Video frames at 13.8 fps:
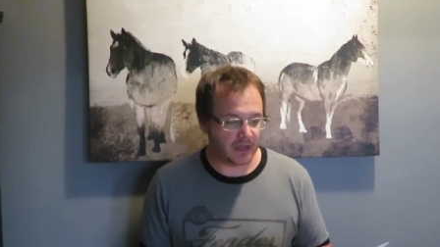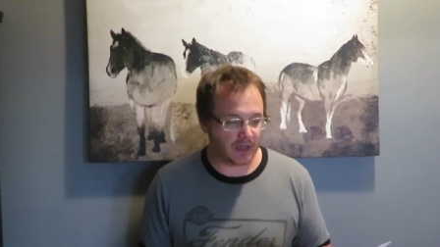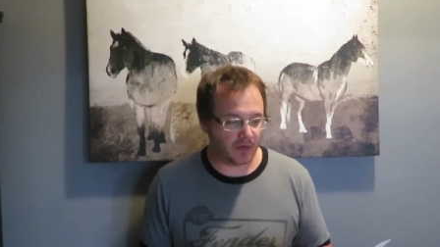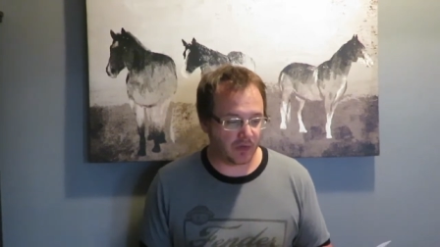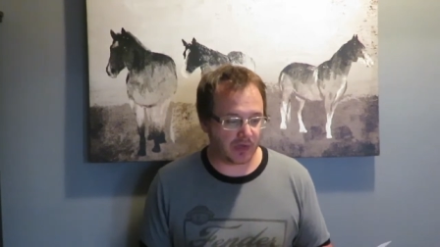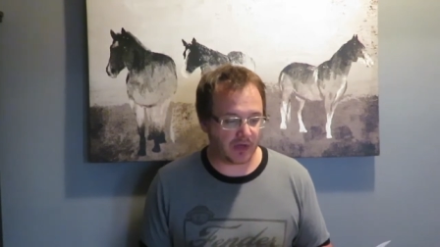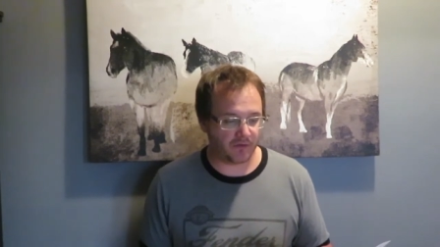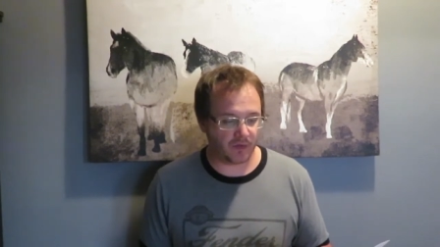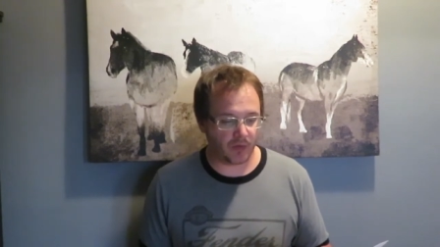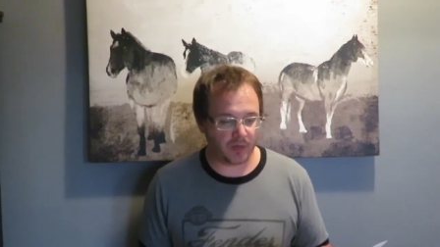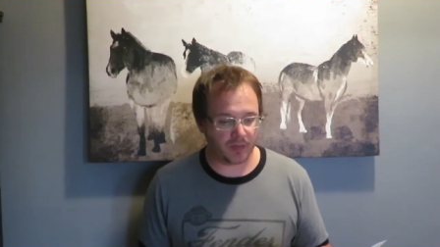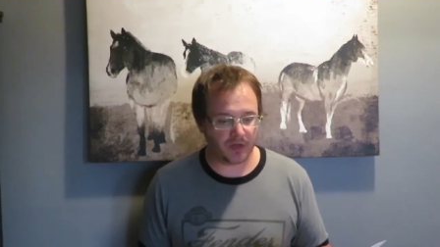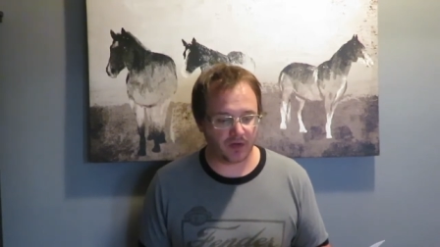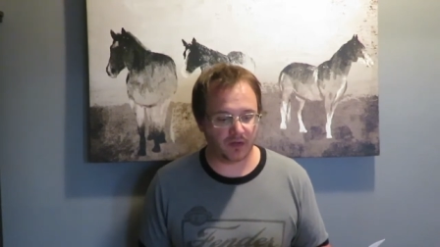Uh, it was definitely
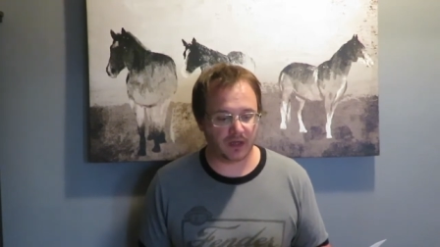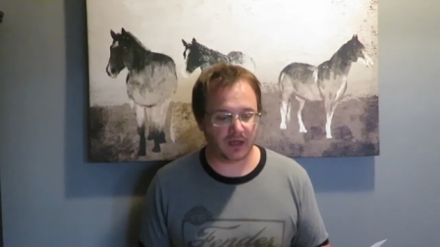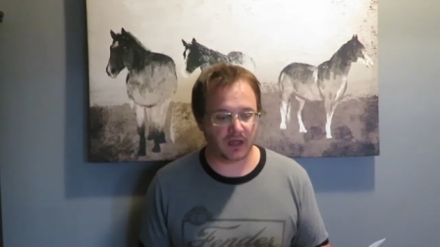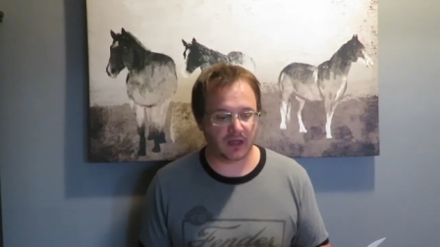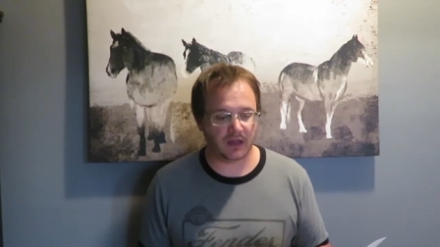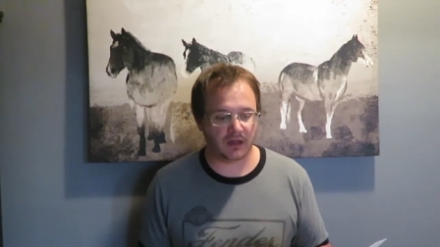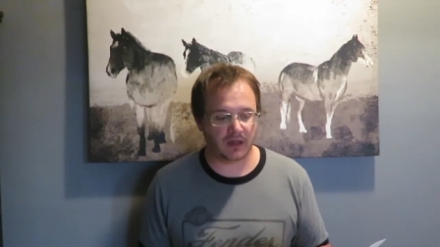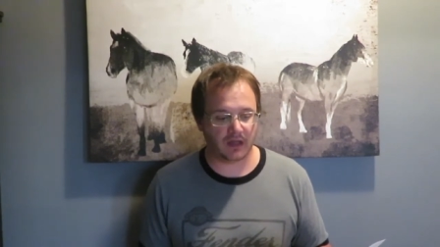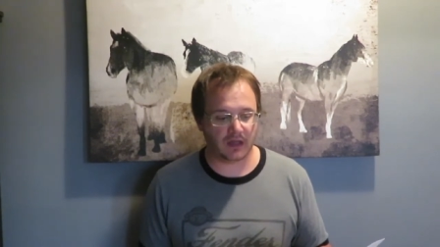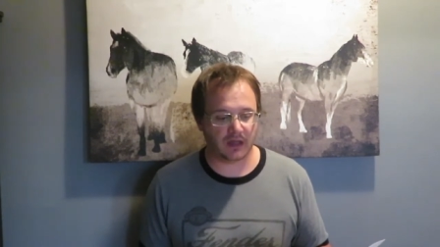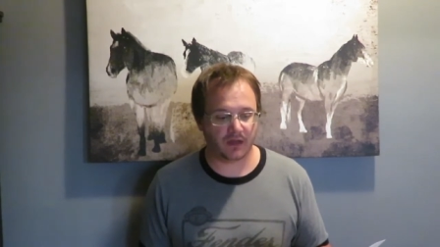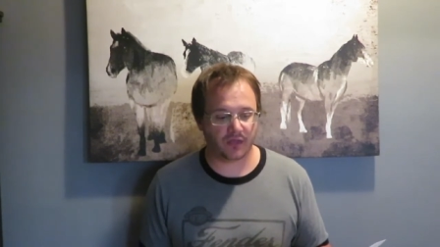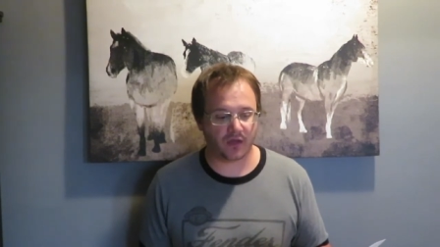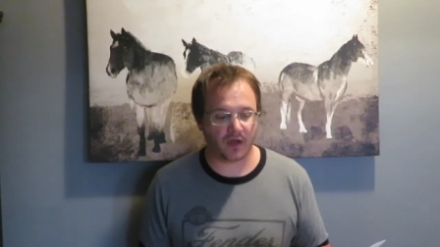way better than I
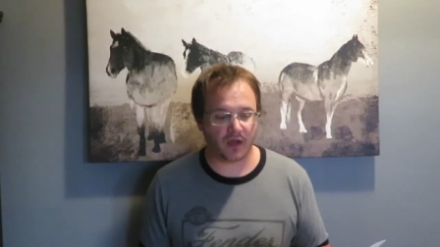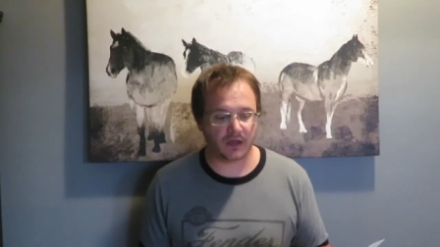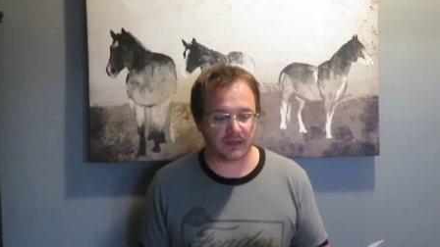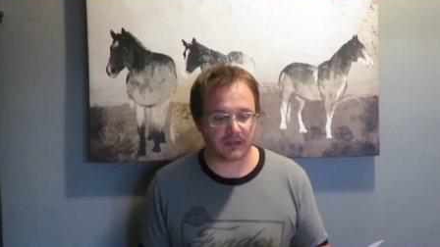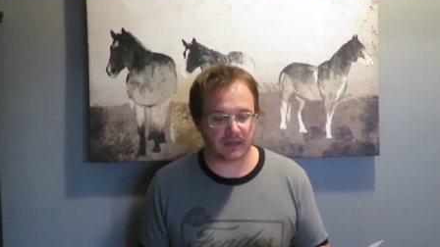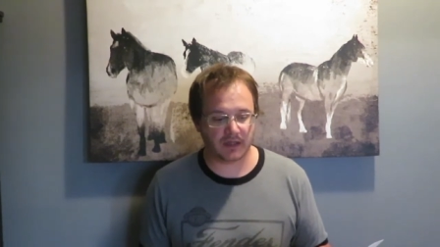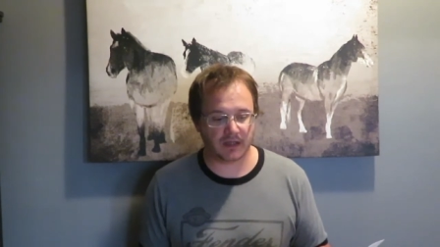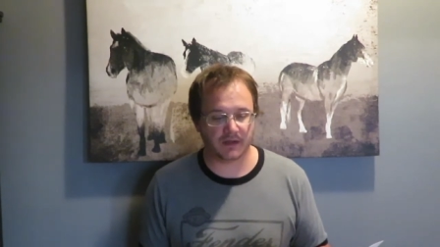uh, thought.